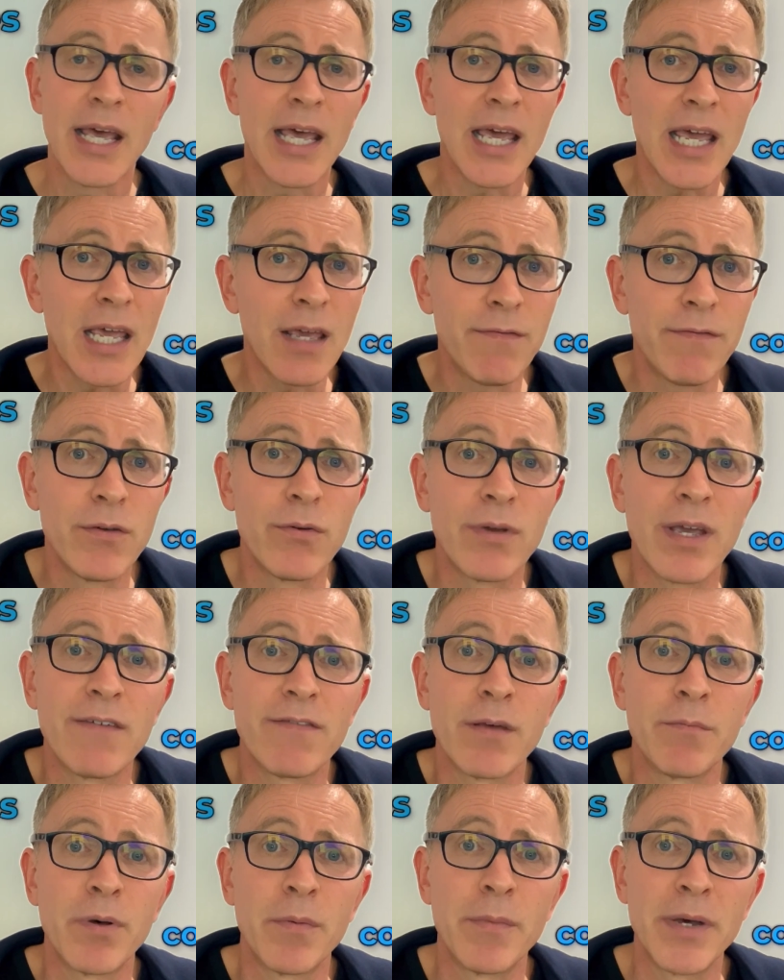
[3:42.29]
If you give
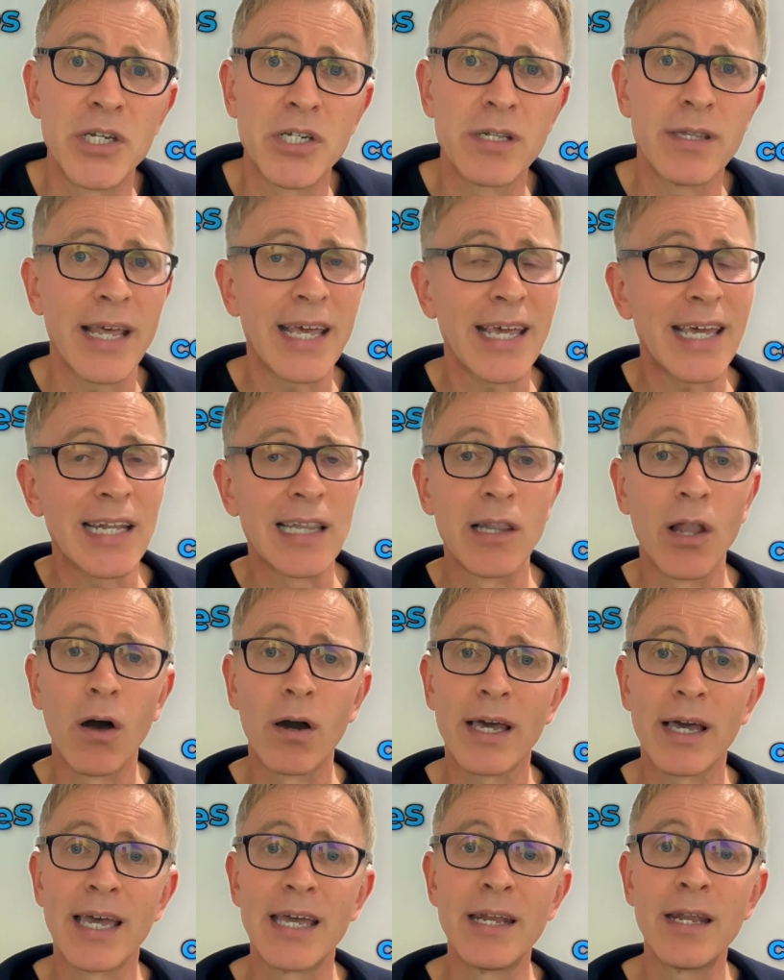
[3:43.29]
them permission, they can
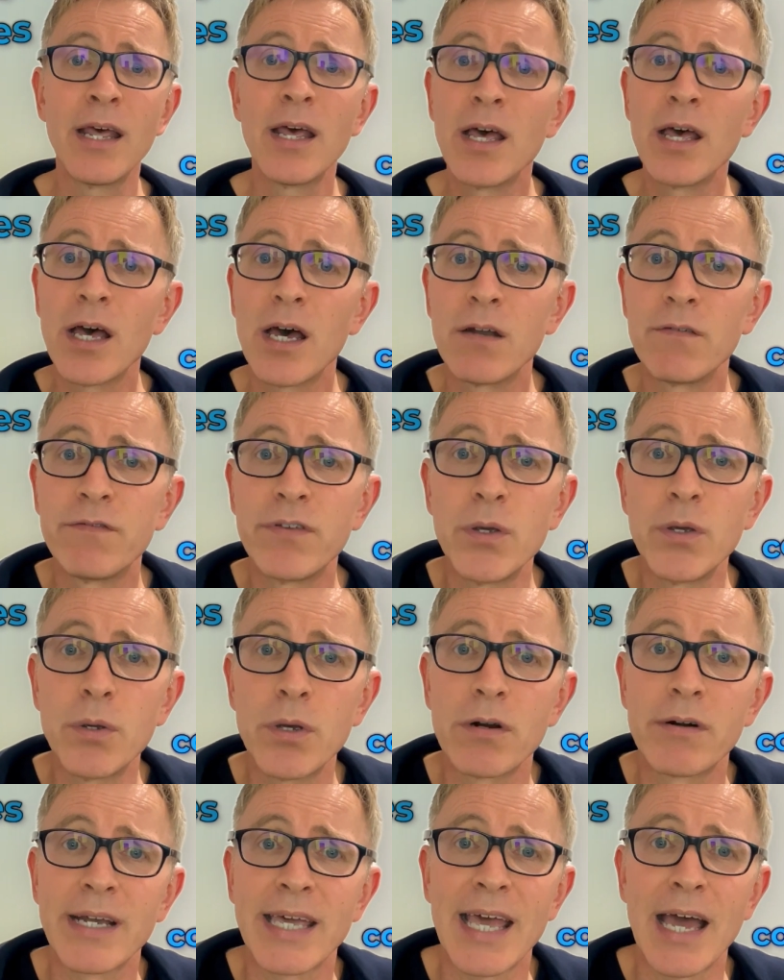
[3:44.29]
log in and view
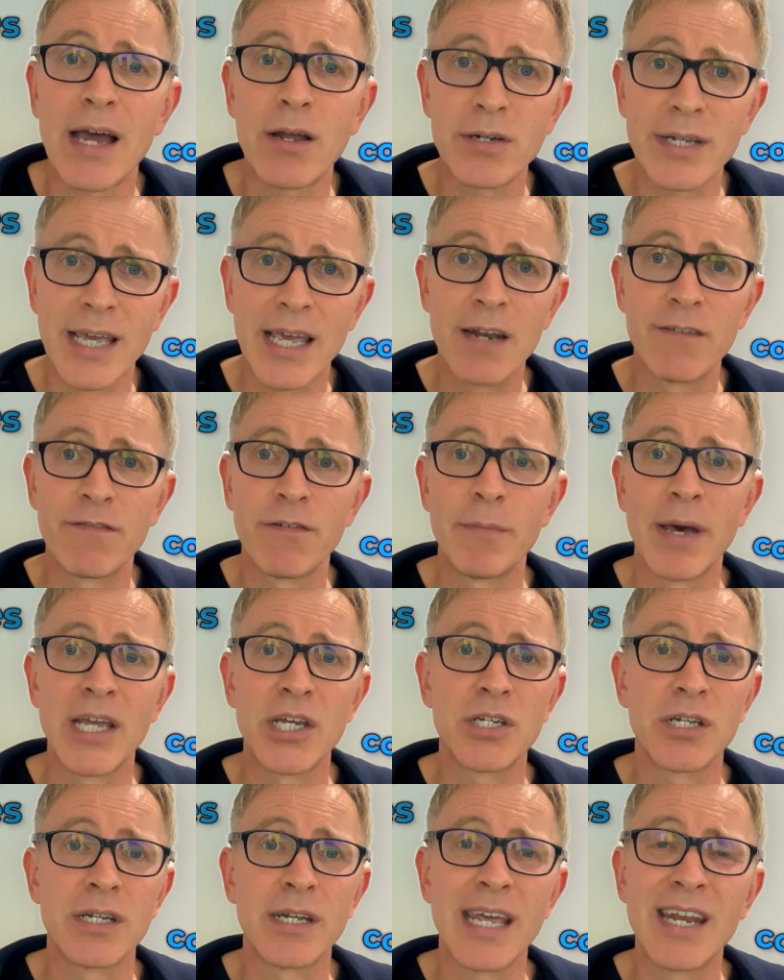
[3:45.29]
your accounting
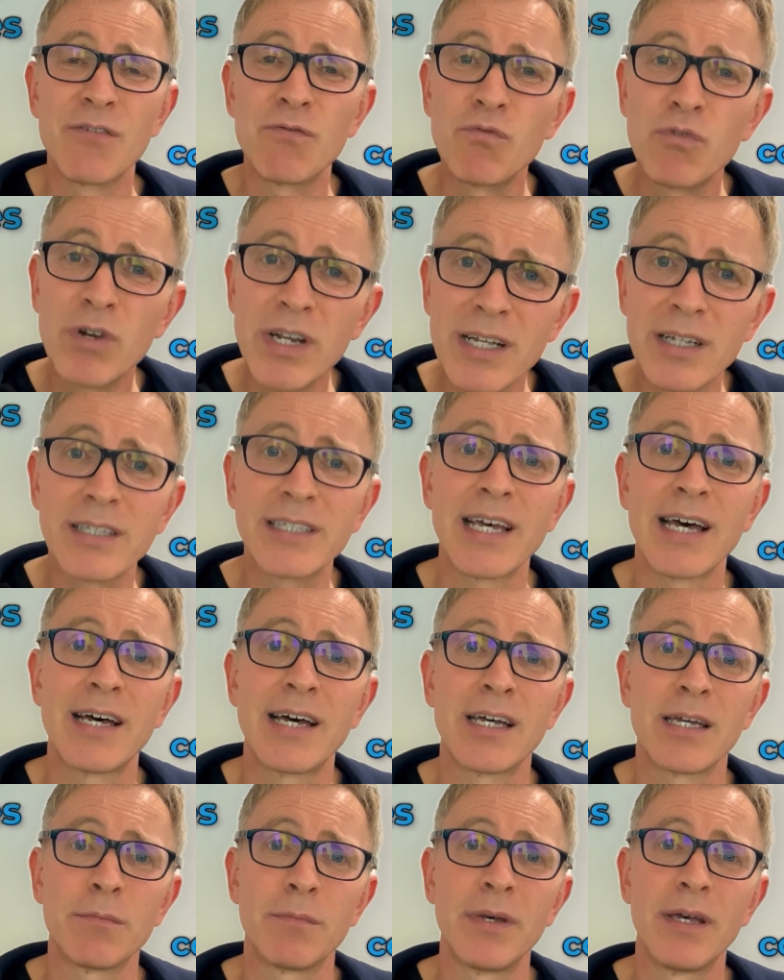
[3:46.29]
information in real
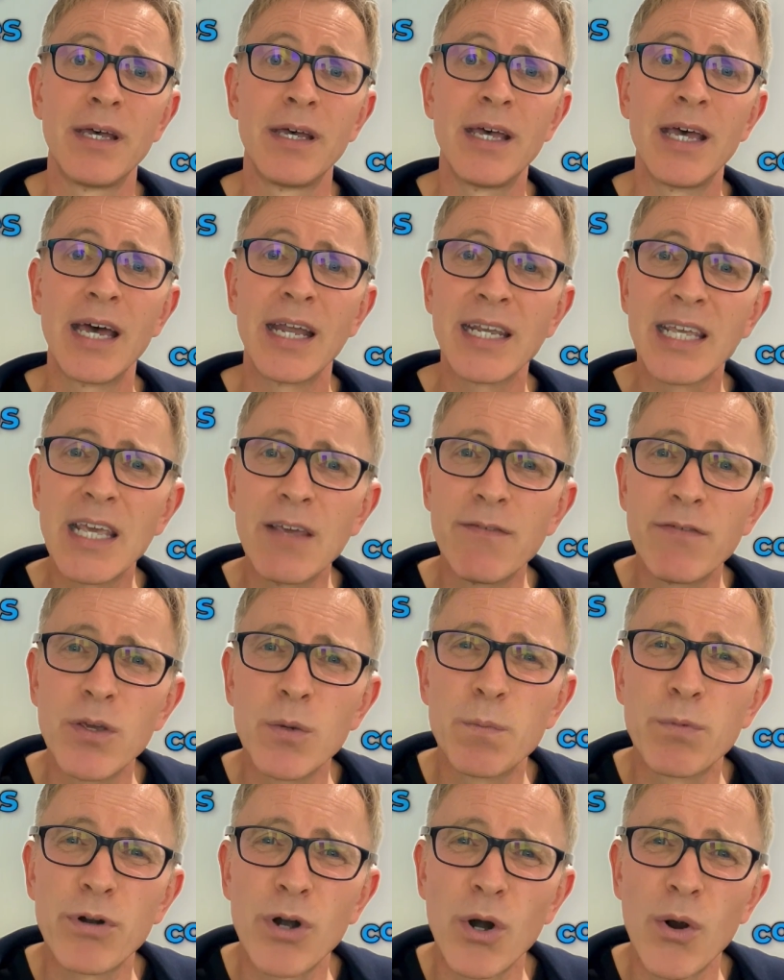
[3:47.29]
time and give you
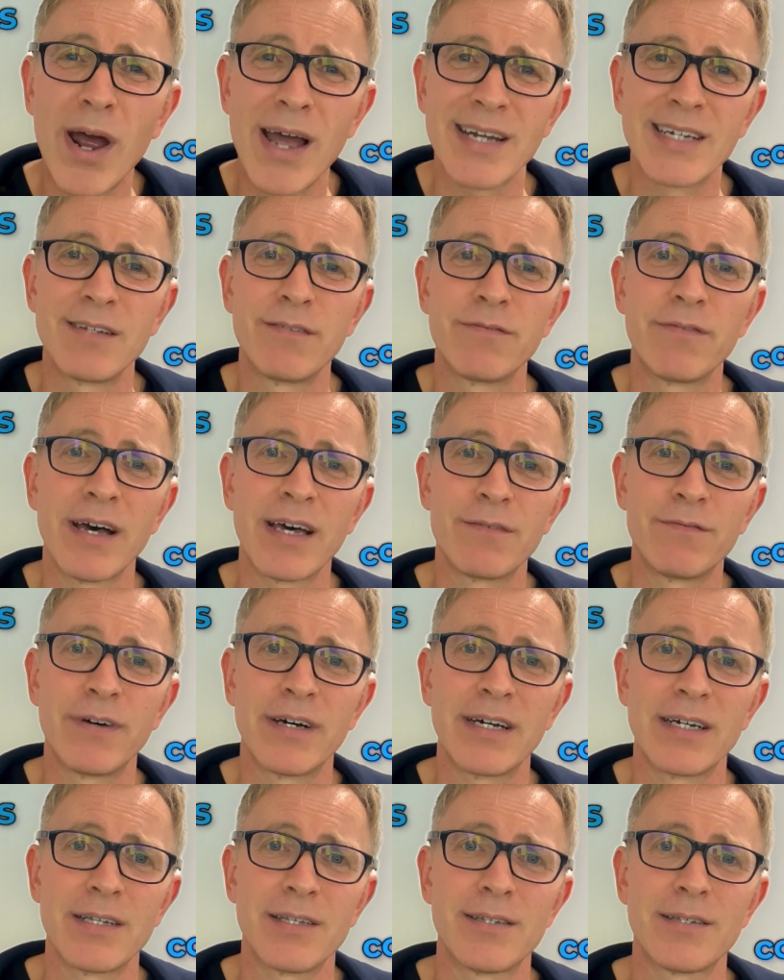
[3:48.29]
proactive
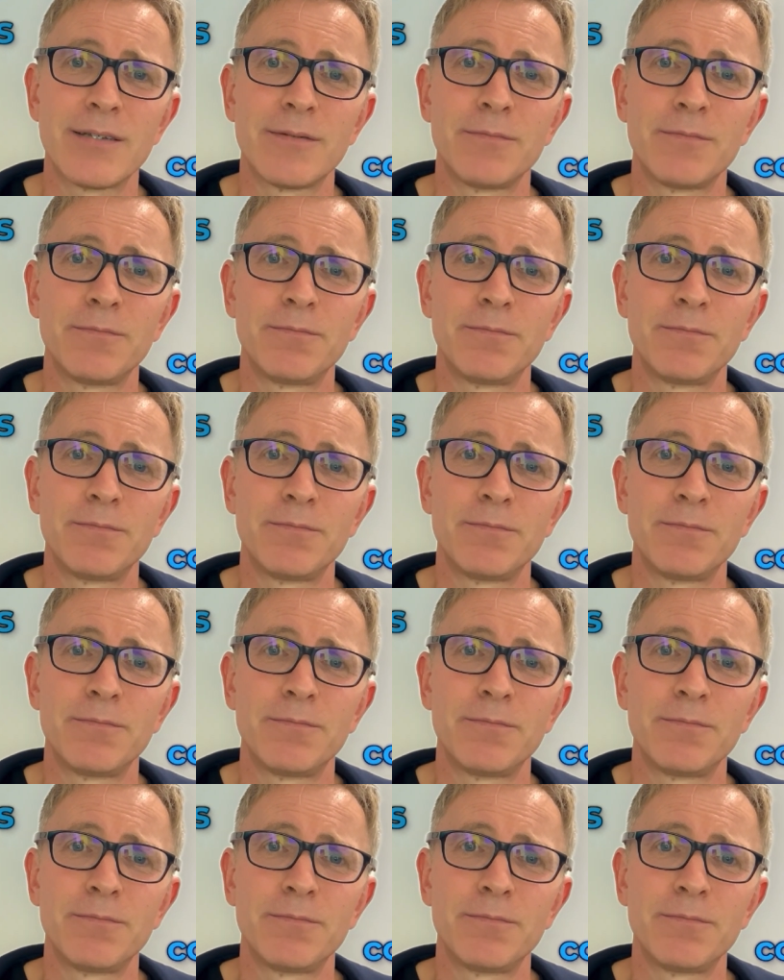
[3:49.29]
advice.